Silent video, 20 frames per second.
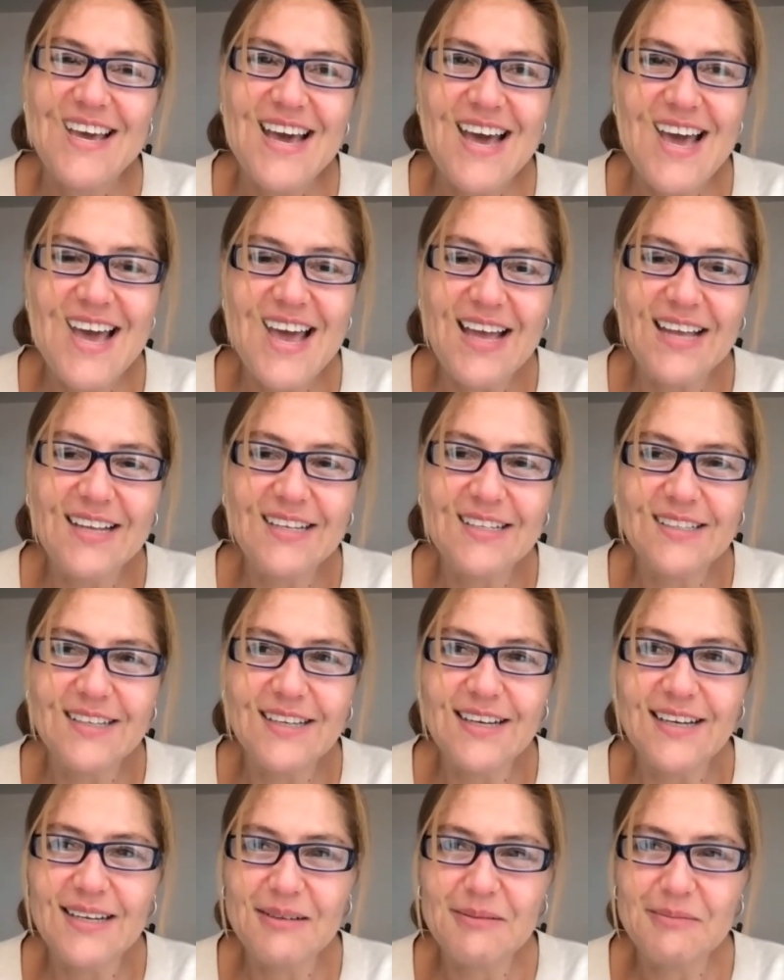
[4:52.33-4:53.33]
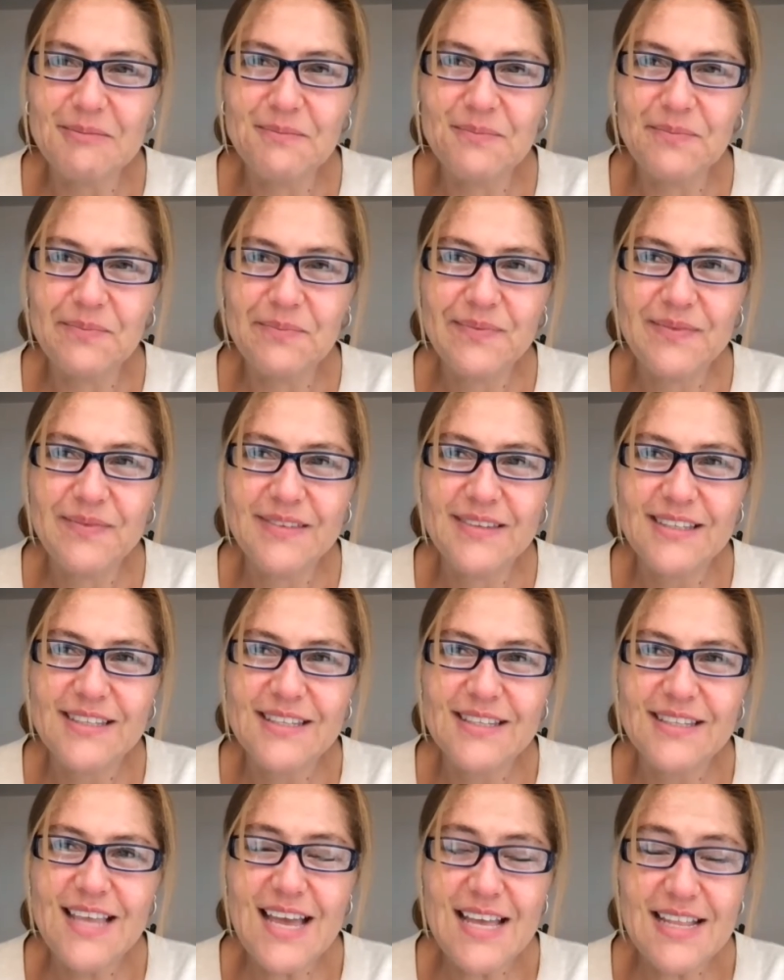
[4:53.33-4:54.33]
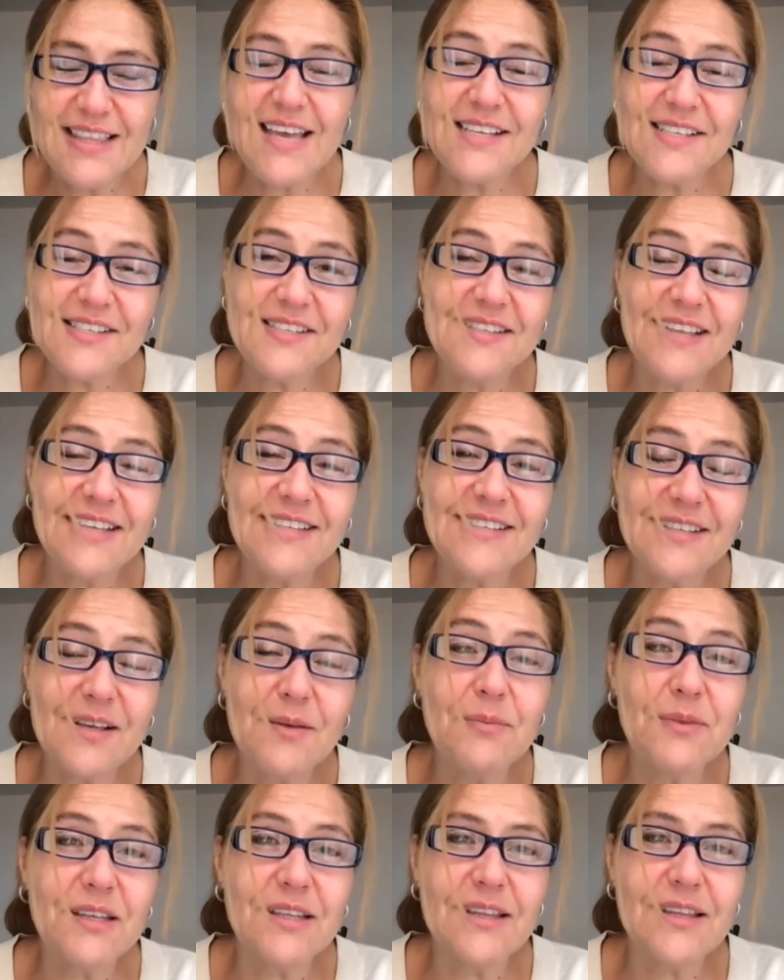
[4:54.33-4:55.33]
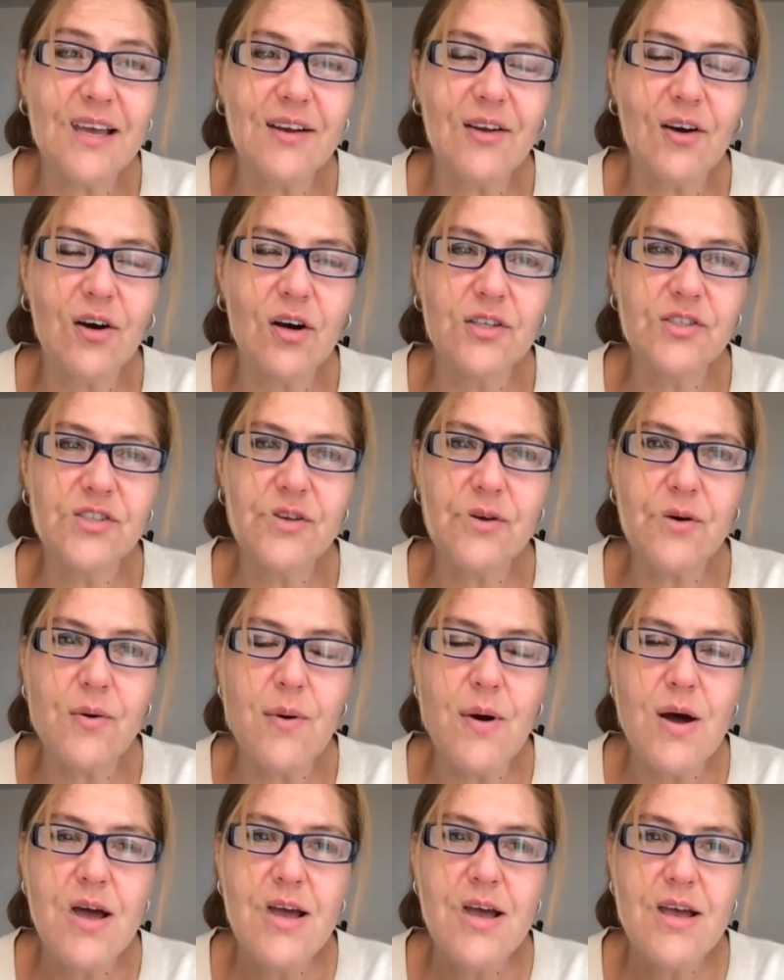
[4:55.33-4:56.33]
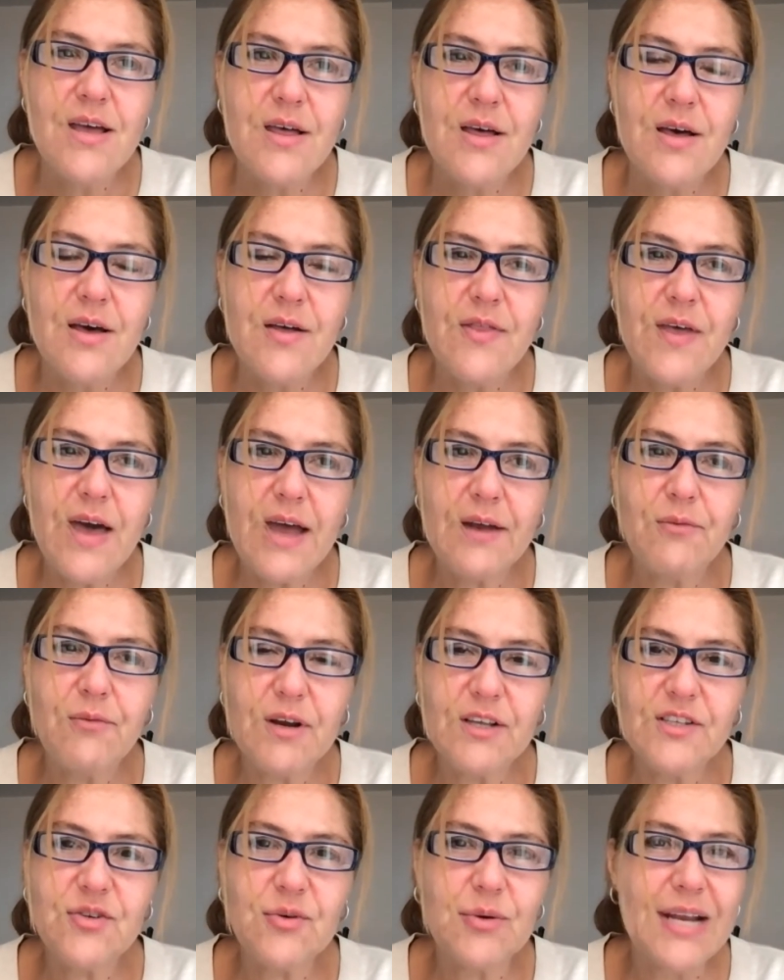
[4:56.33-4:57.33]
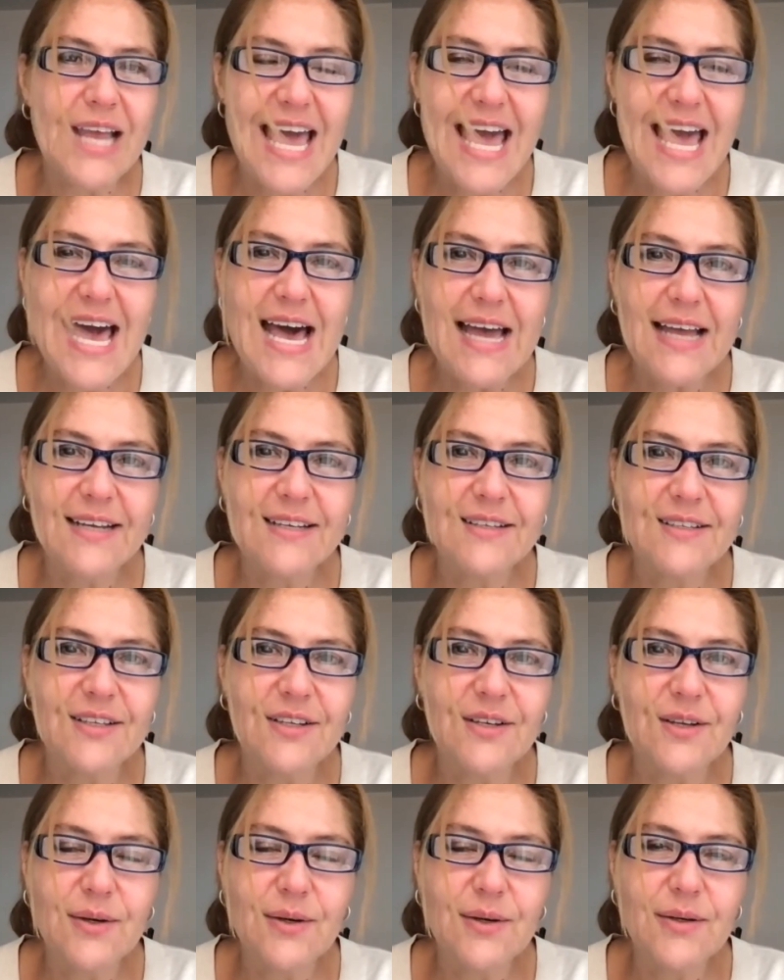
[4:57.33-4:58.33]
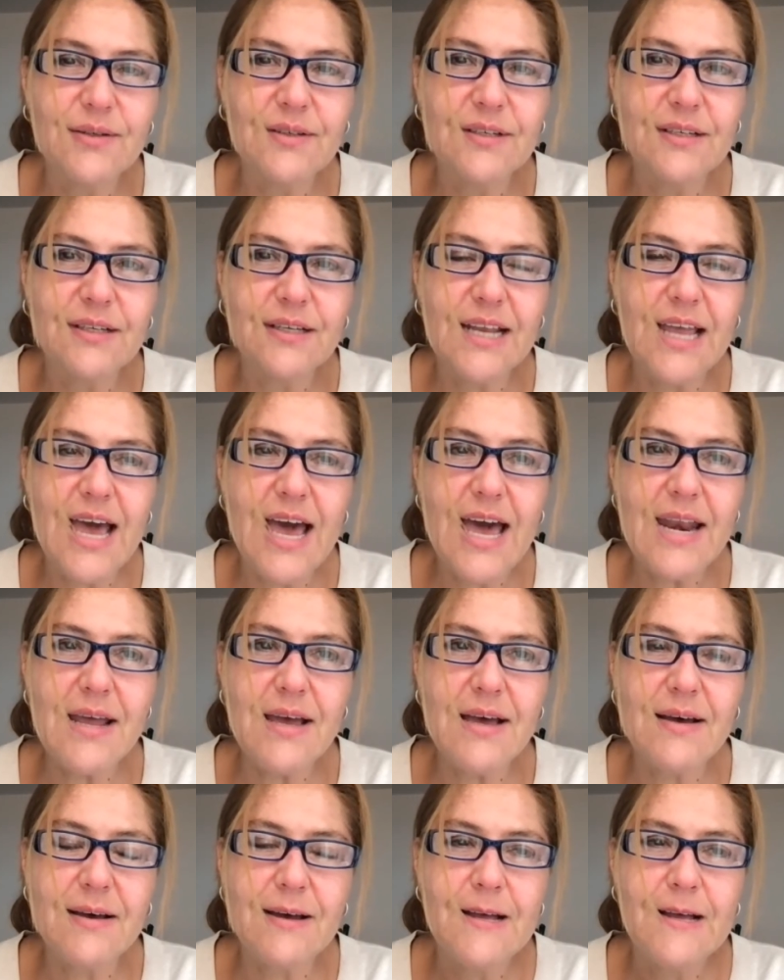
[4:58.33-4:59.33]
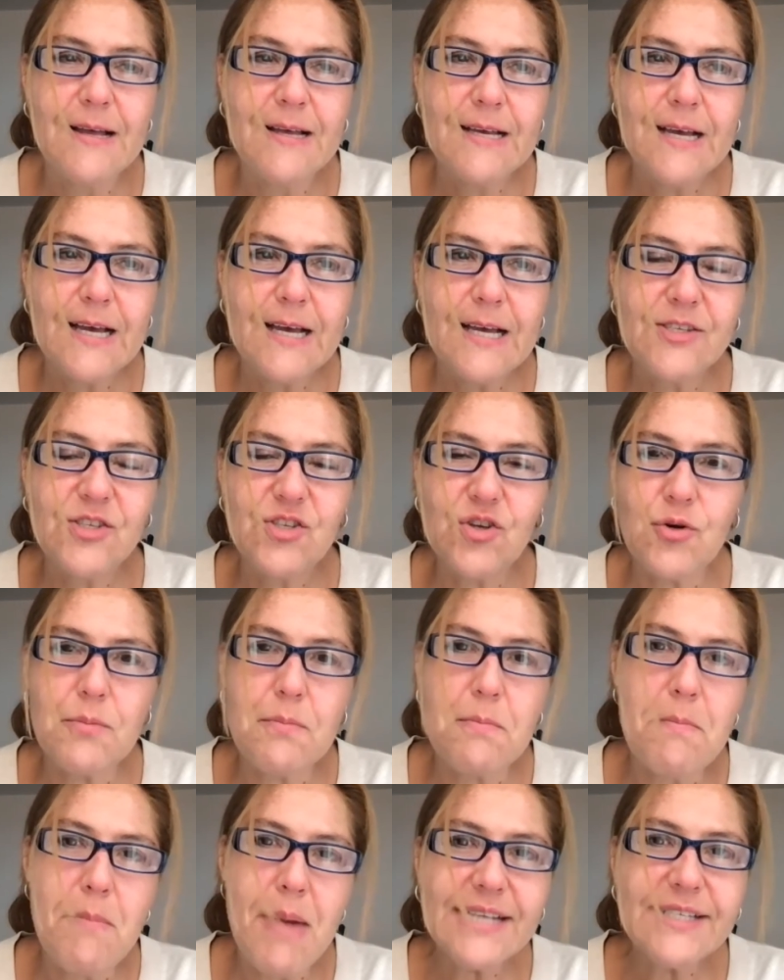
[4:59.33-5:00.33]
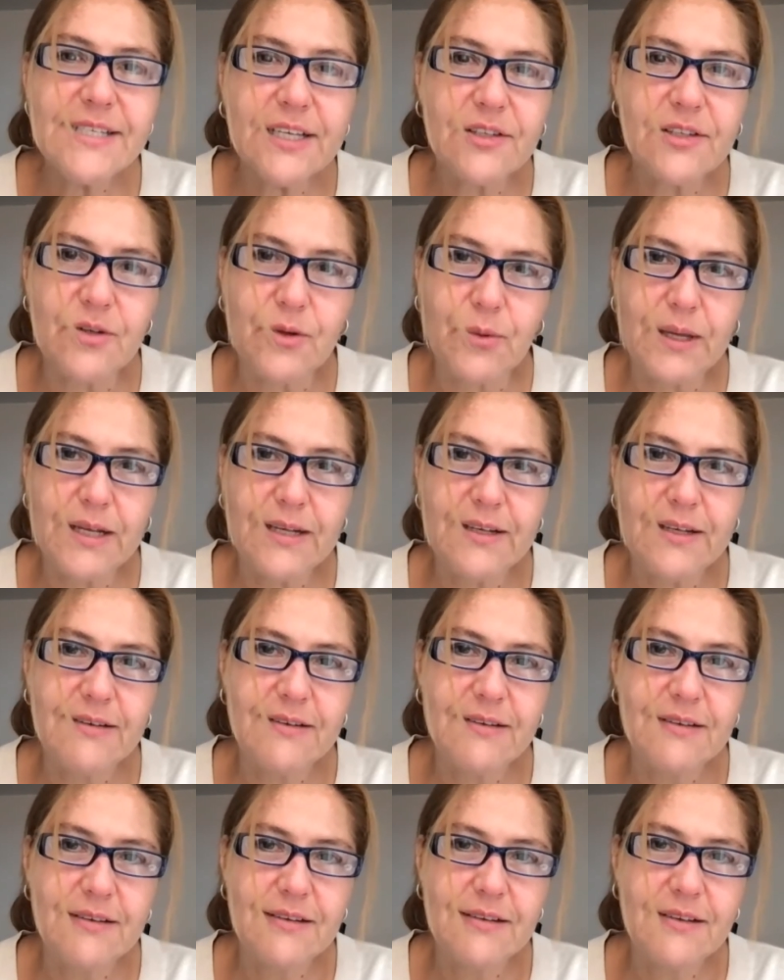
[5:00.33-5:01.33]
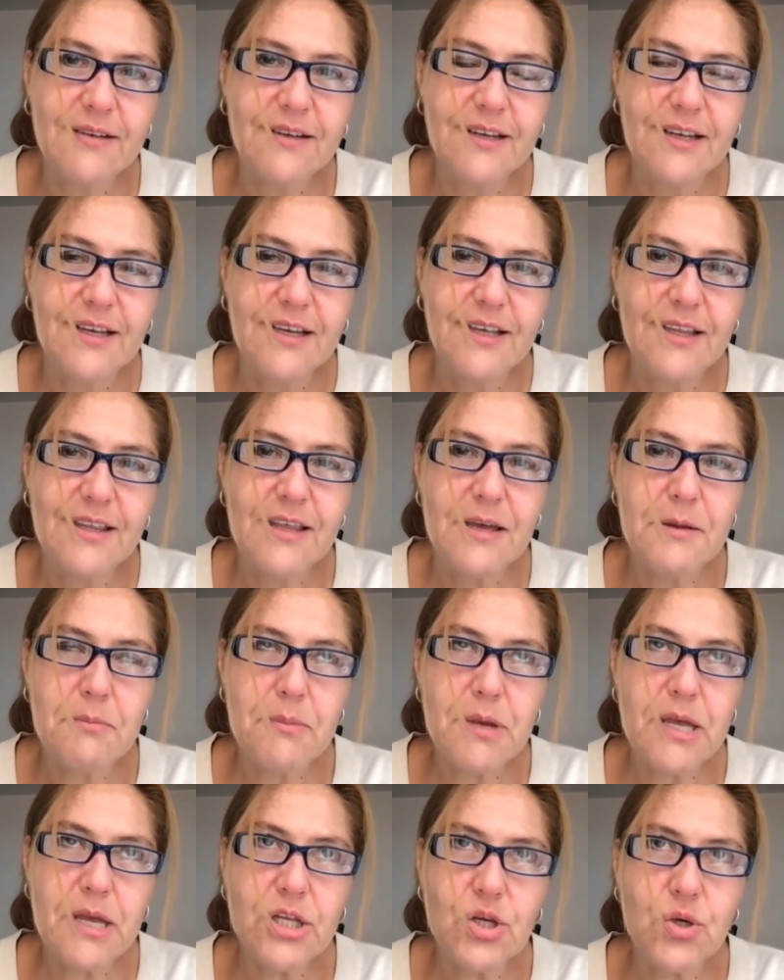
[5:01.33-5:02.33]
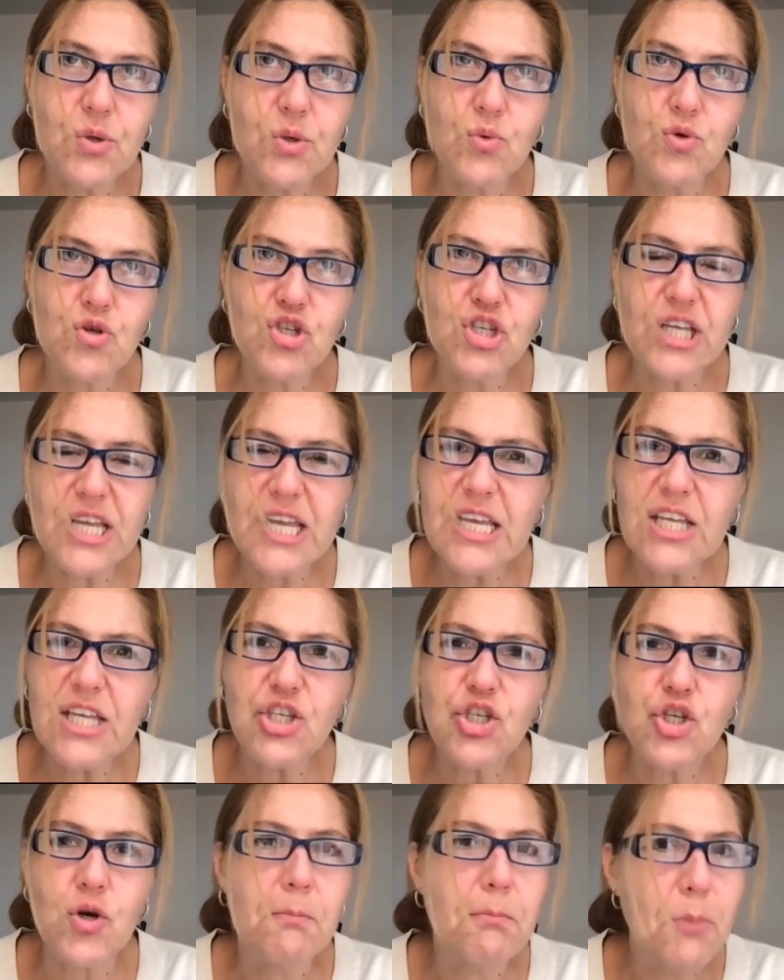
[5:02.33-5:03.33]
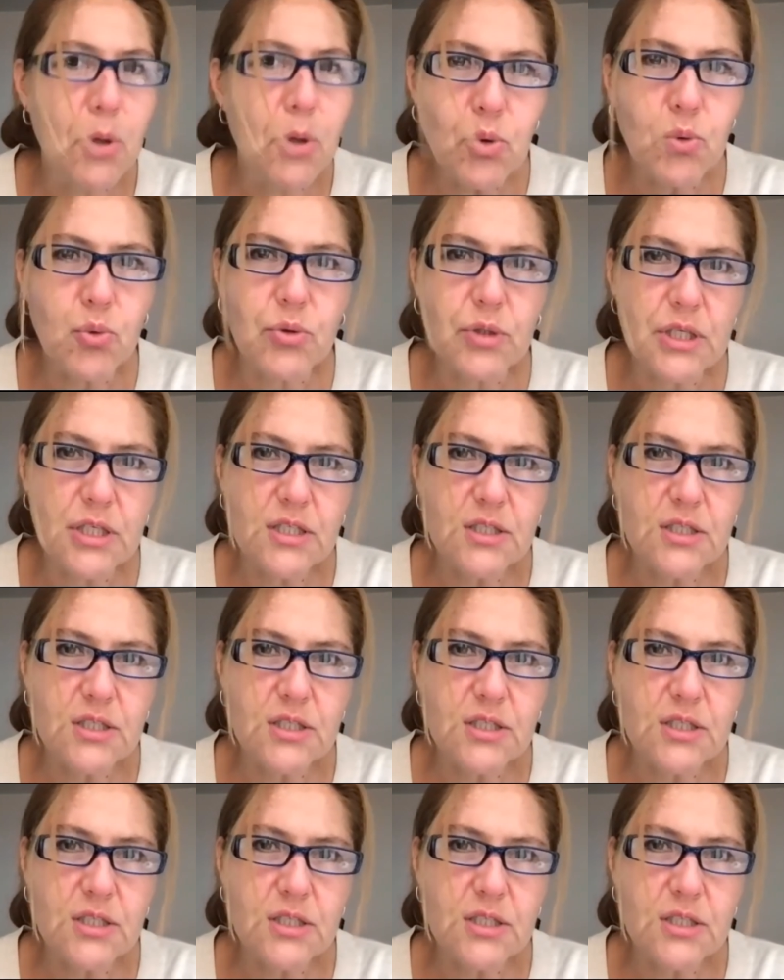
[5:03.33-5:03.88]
And that's something that also that restaurant had. It had a certain magic to it that made you change your mood,